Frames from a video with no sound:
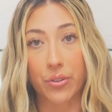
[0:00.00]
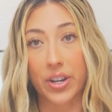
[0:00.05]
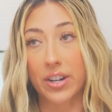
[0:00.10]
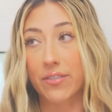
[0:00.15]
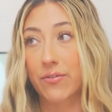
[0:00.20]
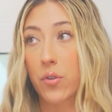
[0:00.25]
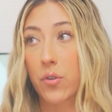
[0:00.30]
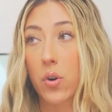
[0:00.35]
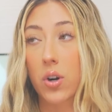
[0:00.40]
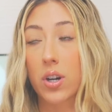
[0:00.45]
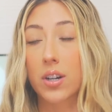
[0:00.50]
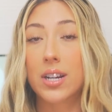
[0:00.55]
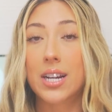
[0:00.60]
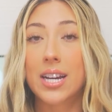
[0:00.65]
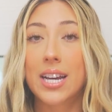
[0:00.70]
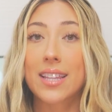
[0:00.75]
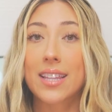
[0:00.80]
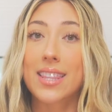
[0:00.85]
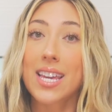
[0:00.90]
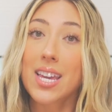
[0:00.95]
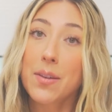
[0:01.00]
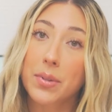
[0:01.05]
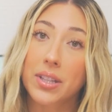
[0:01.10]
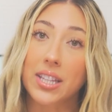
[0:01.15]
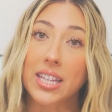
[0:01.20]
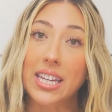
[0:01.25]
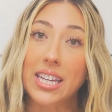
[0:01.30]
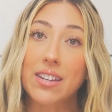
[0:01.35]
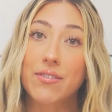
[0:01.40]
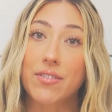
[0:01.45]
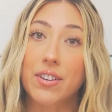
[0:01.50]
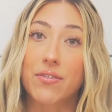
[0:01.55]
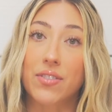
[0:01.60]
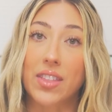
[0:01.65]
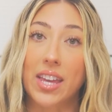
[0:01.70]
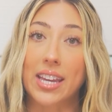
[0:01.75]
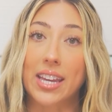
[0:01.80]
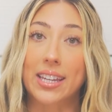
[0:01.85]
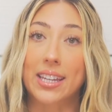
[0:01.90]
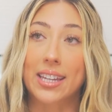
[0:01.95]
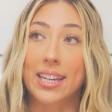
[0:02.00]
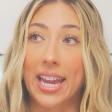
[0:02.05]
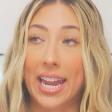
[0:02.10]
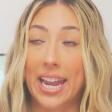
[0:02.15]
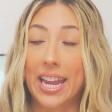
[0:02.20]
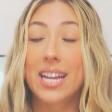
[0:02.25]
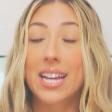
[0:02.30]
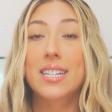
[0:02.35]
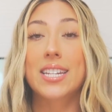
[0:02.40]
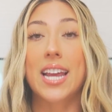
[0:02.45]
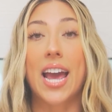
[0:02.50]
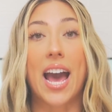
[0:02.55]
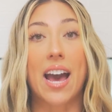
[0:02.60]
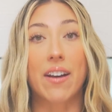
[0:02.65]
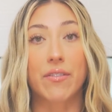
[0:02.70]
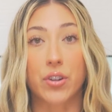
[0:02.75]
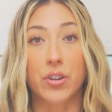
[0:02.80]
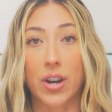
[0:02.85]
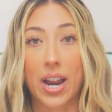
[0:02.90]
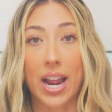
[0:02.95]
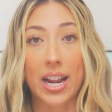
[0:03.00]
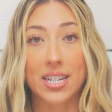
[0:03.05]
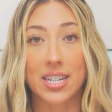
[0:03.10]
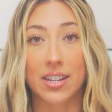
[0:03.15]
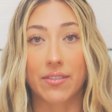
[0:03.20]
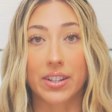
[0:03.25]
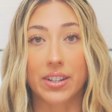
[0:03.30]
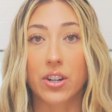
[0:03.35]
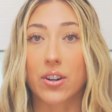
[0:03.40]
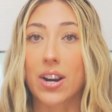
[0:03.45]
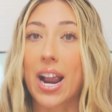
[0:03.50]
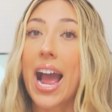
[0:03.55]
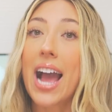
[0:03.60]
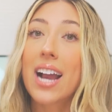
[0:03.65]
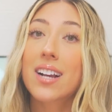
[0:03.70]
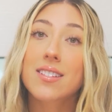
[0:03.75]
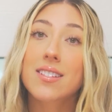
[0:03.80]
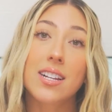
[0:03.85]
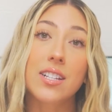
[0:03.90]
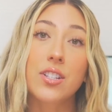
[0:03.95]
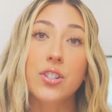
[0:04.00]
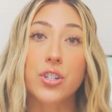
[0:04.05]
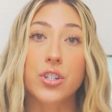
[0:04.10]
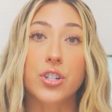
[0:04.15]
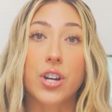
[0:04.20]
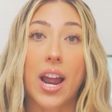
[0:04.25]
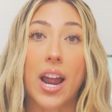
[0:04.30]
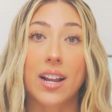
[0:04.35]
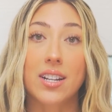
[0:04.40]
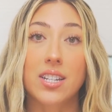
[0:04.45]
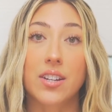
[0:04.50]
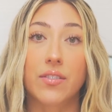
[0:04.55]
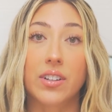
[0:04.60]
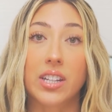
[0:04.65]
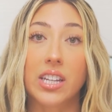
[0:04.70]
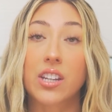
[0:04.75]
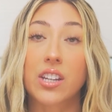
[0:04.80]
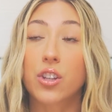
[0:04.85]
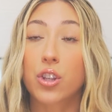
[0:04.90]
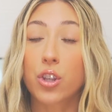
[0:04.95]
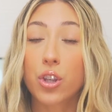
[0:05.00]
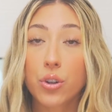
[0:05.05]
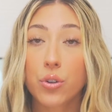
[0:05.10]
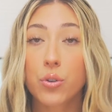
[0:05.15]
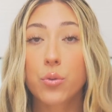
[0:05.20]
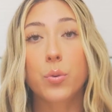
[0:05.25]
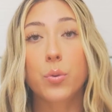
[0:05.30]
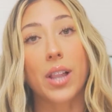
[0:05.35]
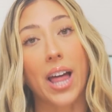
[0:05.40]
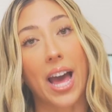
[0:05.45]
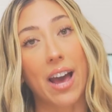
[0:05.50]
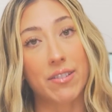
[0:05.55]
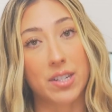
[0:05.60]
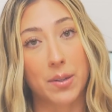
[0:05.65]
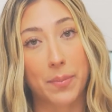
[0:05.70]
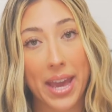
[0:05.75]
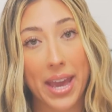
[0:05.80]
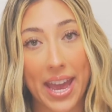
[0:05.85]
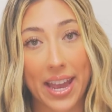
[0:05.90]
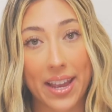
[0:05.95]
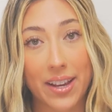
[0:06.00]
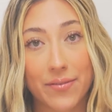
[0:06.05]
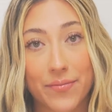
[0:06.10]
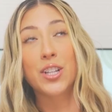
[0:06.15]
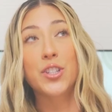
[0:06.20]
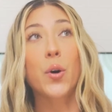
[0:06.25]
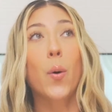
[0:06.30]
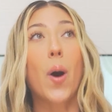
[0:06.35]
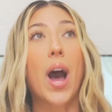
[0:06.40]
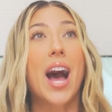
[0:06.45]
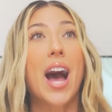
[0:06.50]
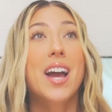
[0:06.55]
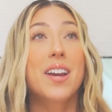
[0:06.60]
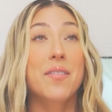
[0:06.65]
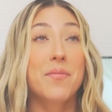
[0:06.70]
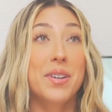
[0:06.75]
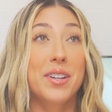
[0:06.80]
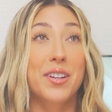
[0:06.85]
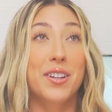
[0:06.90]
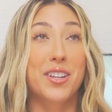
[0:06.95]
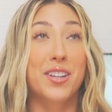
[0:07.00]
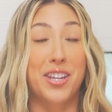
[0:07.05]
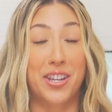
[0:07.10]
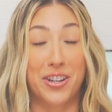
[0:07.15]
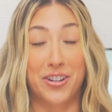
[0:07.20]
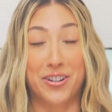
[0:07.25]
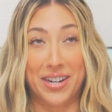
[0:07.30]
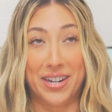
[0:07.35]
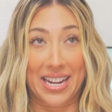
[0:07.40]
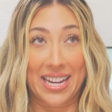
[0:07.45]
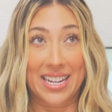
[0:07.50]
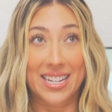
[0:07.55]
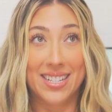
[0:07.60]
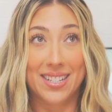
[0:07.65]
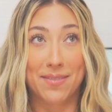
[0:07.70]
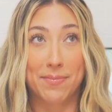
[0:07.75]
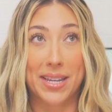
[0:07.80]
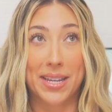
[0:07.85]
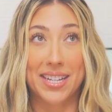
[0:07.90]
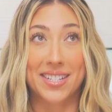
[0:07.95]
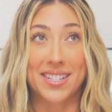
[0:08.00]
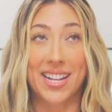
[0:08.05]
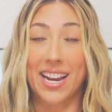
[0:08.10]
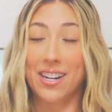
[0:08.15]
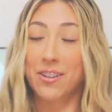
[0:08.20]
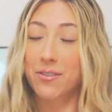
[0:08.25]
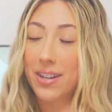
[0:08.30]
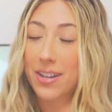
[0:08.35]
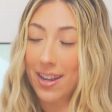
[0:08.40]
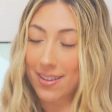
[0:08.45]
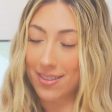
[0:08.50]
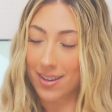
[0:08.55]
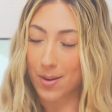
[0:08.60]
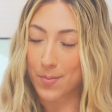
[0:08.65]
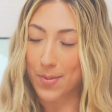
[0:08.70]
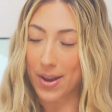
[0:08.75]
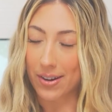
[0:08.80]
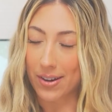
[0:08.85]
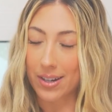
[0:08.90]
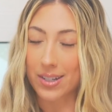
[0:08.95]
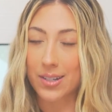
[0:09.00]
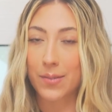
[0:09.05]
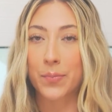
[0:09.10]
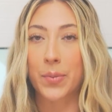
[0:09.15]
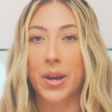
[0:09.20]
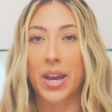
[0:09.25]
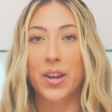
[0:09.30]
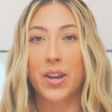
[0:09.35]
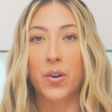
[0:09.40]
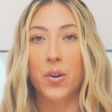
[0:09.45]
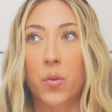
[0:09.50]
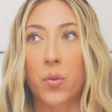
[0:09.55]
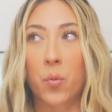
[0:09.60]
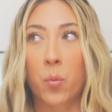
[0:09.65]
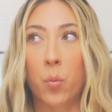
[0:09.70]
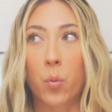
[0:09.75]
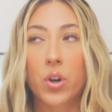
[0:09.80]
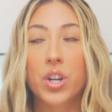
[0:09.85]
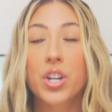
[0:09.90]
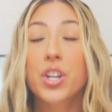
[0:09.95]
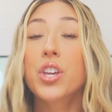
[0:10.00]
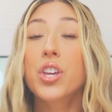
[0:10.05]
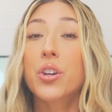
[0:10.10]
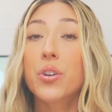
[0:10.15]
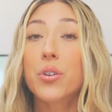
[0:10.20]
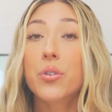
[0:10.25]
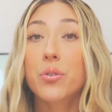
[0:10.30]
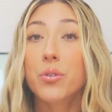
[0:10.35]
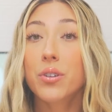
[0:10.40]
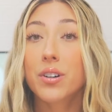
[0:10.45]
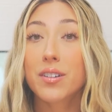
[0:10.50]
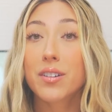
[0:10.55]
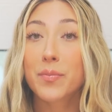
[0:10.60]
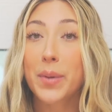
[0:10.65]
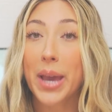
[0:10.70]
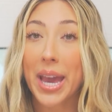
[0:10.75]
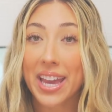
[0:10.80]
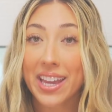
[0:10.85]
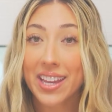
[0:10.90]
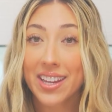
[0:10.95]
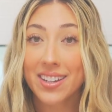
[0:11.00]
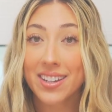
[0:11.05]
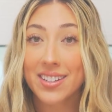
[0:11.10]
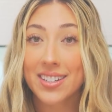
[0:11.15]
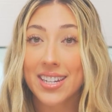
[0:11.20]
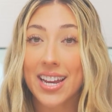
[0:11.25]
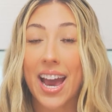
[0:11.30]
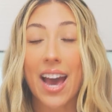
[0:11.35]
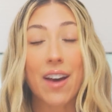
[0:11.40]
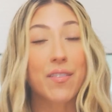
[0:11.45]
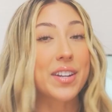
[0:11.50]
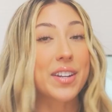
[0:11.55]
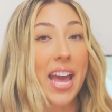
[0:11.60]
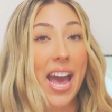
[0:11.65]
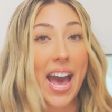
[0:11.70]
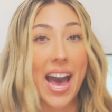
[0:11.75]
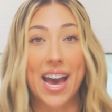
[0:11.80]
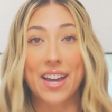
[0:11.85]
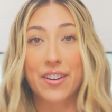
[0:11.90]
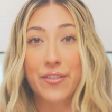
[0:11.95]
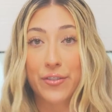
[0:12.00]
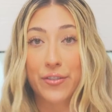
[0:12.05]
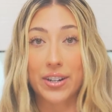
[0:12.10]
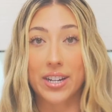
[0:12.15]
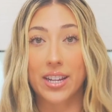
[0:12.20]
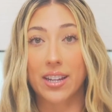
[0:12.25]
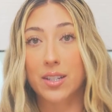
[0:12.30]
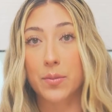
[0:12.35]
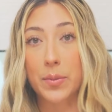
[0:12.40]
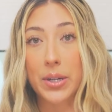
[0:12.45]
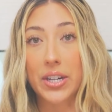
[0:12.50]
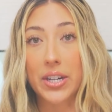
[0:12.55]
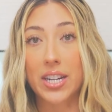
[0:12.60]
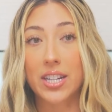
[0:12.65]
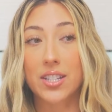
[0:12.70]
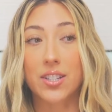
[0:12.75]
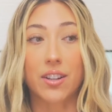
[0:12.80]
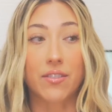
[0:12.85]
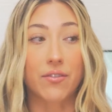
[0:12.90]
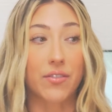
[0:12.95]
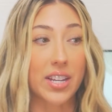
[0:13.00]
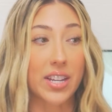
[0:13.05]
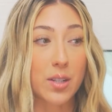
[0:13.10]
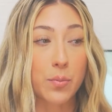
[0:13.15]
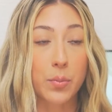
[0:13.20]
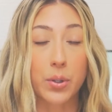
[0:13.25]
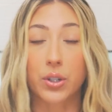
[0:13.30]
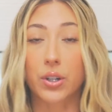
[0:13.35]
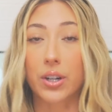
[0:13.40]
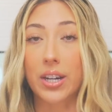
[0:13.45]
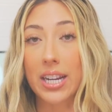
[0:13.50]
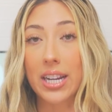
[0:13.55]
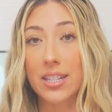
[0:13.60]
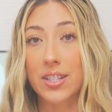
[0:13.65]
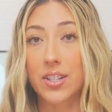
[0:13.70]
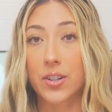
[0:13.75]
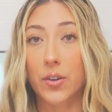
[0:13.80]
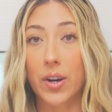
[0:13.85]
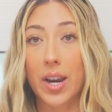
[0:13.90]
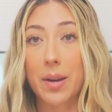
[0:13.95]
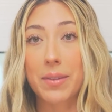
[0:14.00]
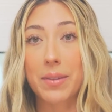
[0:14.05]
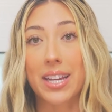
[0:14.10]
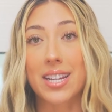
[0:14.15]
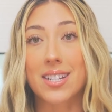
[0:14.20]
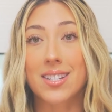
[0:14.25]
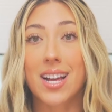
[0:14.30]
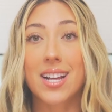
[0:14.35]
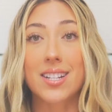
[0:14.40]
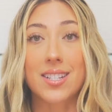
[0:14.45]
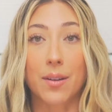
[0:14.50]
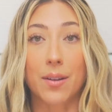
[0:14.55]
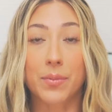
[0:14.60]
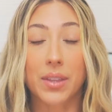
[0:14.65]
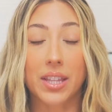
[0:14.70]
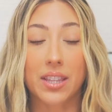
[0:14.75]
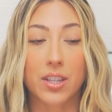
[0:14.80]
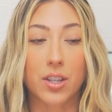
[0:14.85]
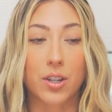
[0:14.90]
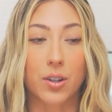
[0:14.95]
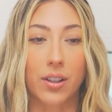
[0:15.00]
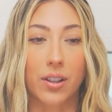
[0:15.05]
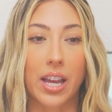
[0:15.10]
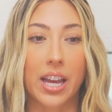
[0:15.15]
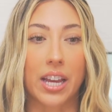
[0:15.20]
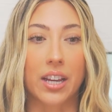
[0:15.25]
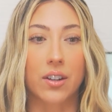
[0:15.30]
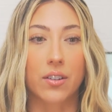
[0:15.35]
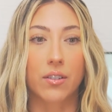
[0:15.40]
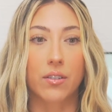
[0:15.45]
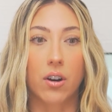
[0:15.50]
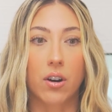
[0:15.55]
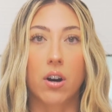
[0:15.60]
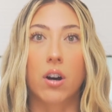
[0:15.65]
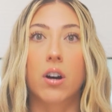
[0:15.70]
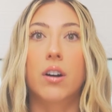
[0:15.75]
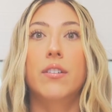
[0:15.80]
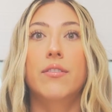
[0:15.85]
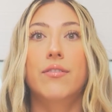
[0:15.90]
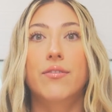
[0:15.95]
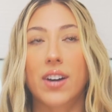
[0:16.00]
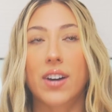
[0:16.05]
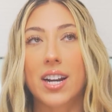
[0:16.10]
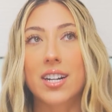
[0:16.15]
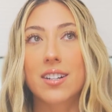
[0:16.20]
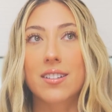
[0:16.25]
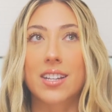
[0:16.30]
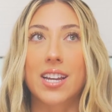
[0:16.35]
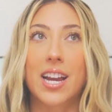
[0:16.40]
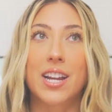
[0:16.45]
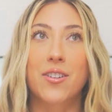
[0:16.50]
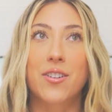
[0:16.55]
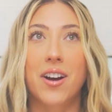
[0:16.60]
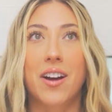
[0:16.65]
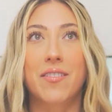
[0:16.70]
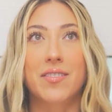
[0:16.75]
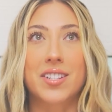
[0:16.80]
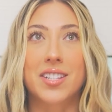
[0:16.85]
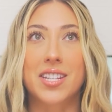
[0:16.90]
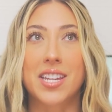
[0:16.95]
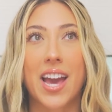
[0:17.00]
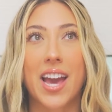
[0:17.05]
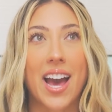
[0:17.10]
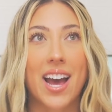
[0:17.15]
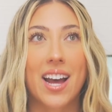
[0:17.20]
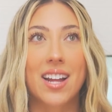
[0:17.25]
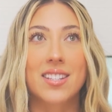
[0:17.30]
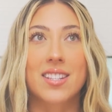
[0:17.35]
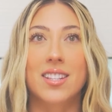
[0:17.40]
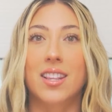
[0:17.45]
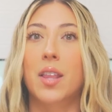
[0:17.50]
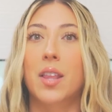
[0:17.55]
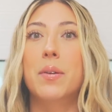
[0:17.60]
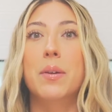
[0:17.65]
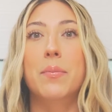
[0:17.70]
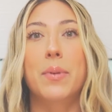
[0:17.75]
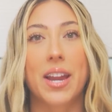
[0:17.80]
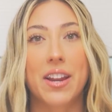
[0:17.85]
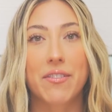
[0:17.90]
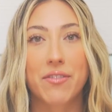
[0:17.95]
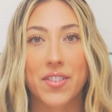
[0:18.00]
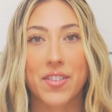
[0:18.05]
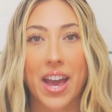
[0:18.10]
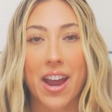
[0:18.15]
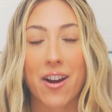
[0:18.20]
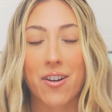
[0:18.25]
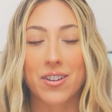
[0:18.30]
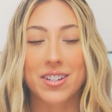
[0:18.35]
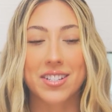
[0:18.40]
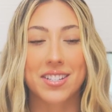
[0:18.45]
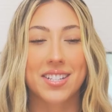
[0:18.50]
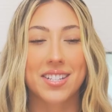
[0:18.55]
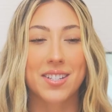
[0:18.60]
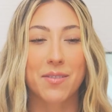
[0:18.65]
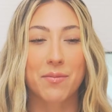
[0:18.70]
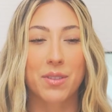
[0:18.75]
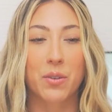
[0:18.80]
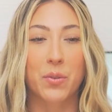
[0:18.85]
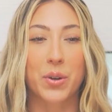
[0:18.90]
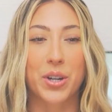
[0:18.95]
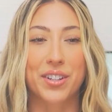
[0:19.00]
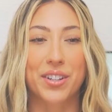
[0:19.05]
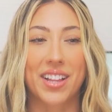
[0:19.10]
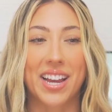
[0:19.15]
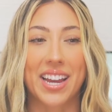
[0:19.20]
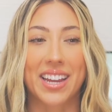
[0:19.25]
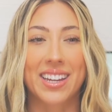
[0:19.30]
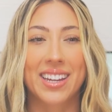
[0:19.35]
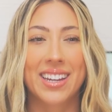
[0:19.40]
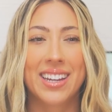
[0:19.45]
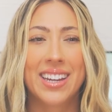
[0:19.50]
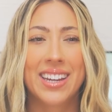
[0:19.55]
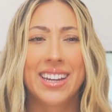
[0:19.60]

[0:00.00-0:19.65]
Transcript: Therefore, they believe if they can't have your activity or access to your activity, you will have to pay. So I'm curious, because I know what I think about it, but would you pay to have an ad-free experience on Facebook or Instagram? Like, is that something that you're like, oh, finally, I don't have to see ads, let me pay for that? Or is this something where you're like,